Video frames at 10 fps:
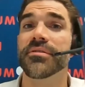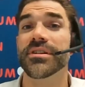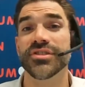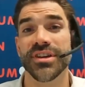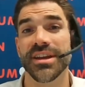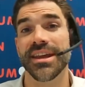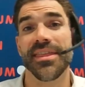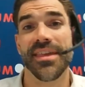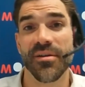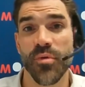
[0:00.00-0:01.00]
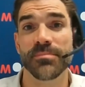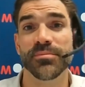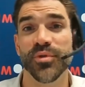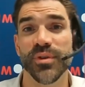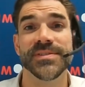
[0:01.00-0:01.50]
You're actually going to get that
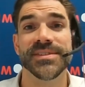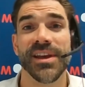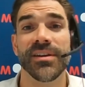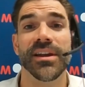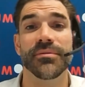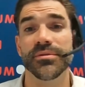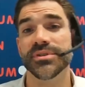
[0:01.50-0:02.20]
1.10 level.